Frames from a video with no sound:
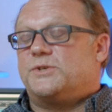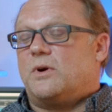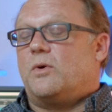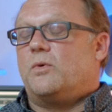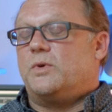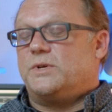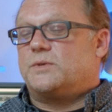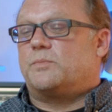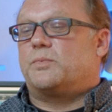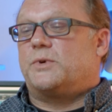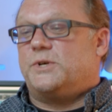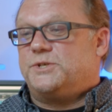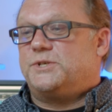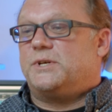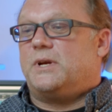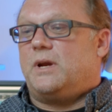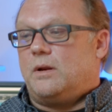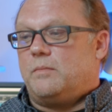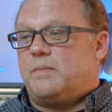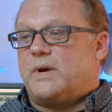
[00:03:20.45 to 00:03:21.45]
always
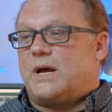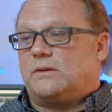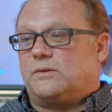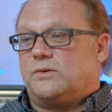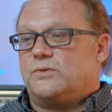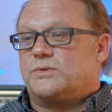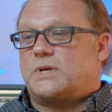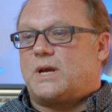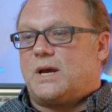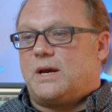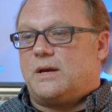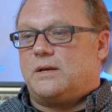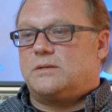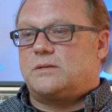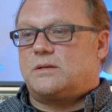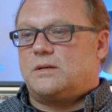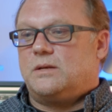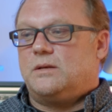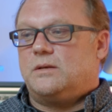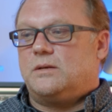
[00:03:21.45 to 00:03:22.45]
appreciate about those
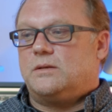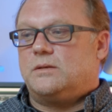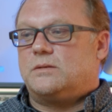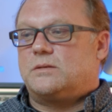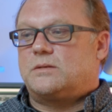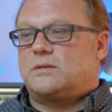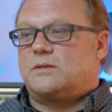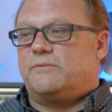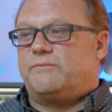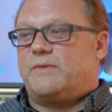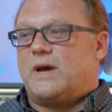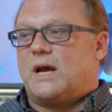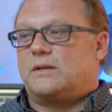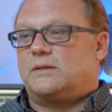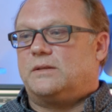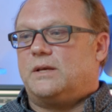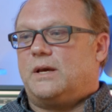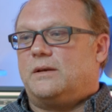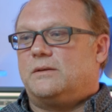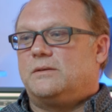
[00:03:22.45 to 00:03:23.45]
guys is the
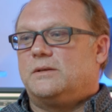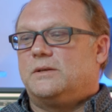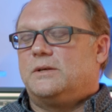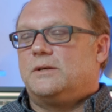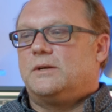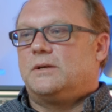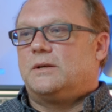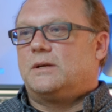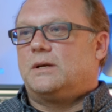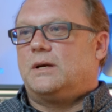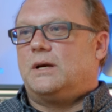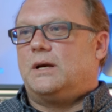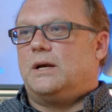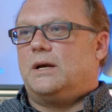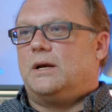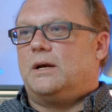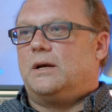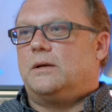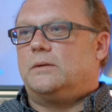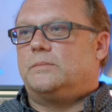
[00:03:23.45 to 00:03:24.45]
fact that
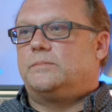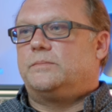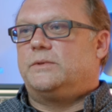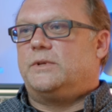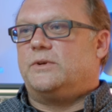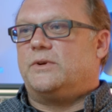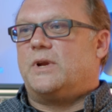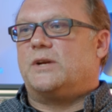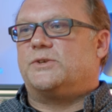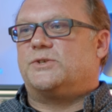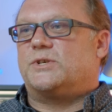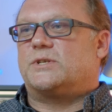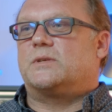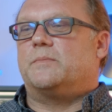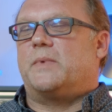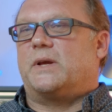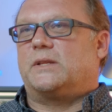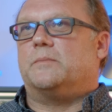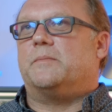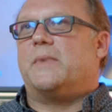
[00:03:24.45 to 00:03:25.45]
they're not just
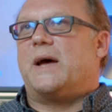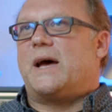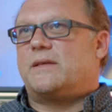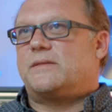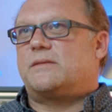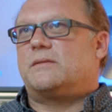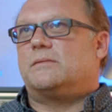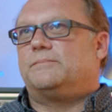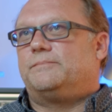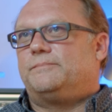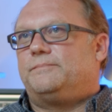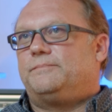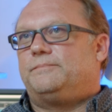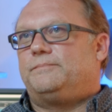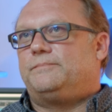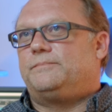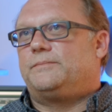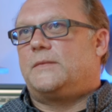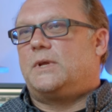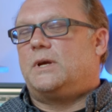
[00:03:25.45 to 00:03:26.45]
about the math.
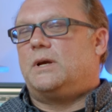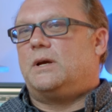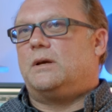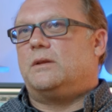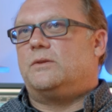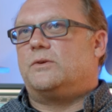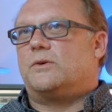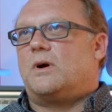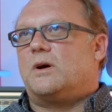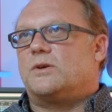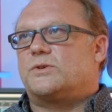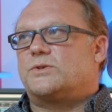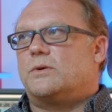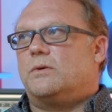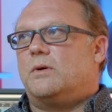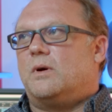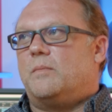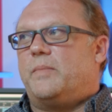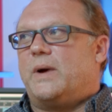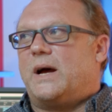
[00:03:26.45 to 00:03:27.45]
They're
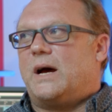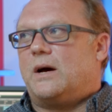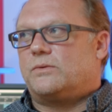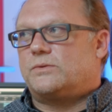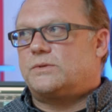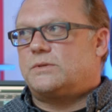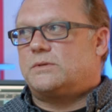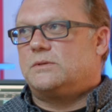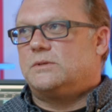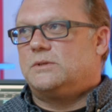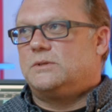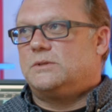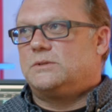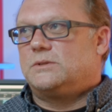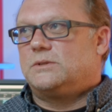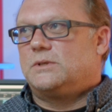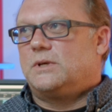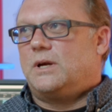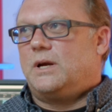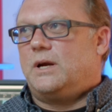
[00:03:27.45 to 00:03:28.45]
also about
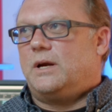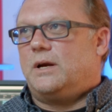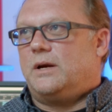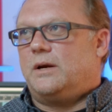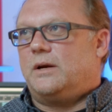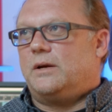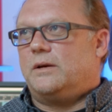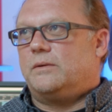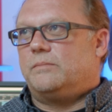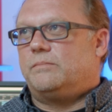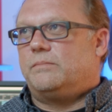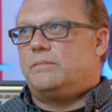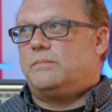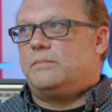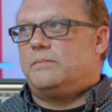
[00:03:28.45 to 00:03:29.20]
that